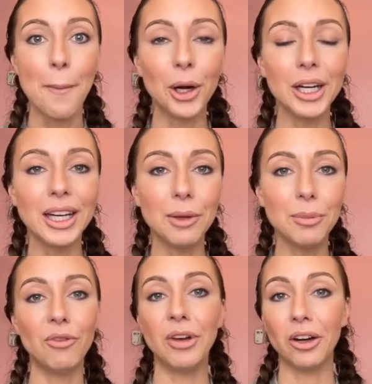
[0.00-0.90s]
Marketing can
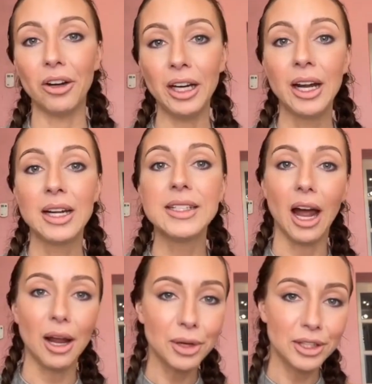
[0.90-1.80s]
be very
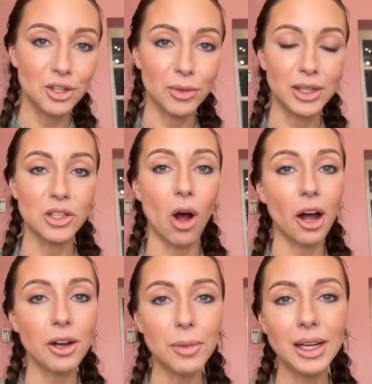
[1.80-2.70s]
time consuming. So
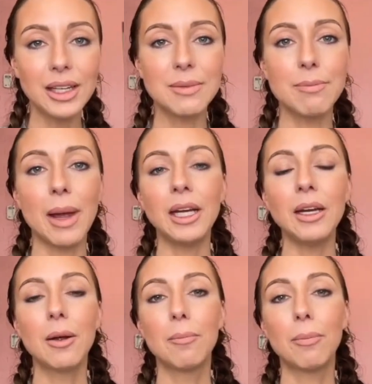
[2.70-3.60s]
automating as
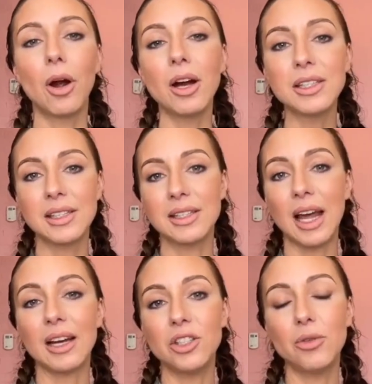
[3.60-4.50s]
many
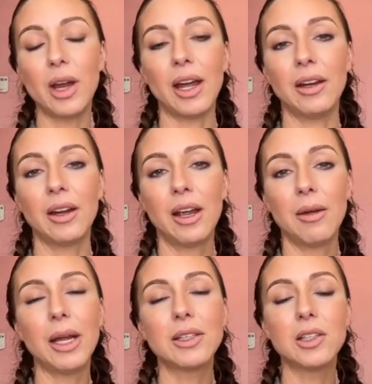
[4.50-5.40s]
processes as you can
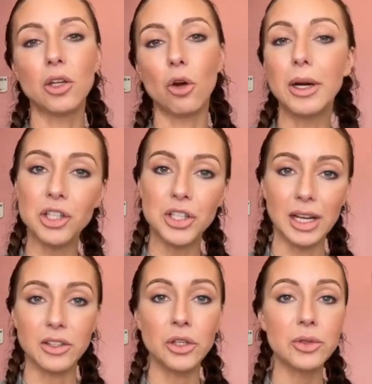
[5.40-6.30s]
makes so much
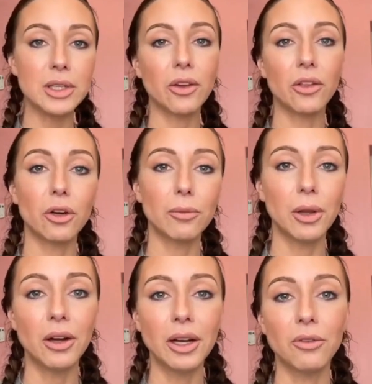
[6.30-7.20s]
sense. Using a third
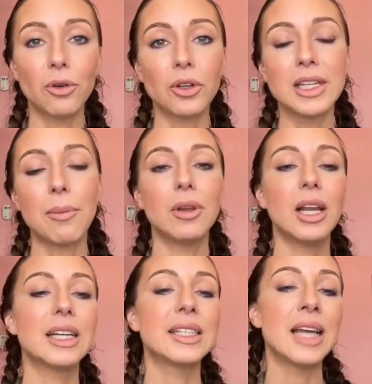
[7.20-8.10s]
plugin, for example,
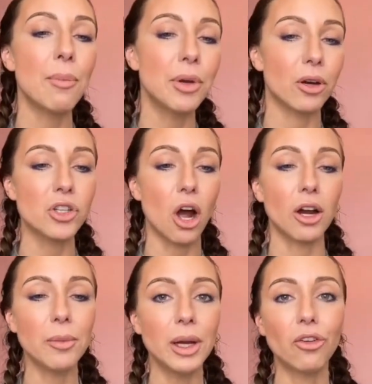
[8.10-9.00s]
like Zapier, to
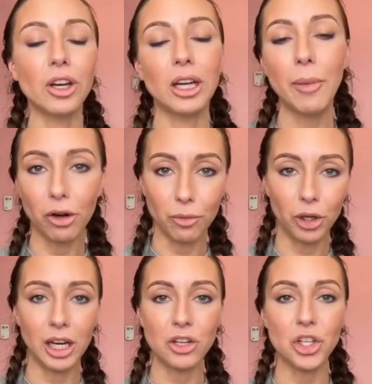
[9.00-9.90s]
automate your email
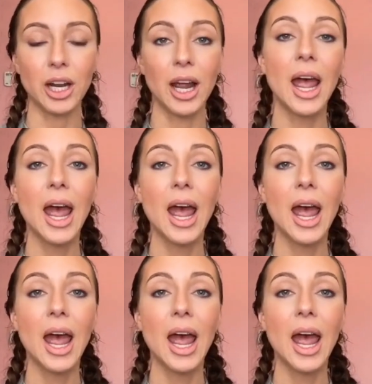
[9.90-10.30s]
communication.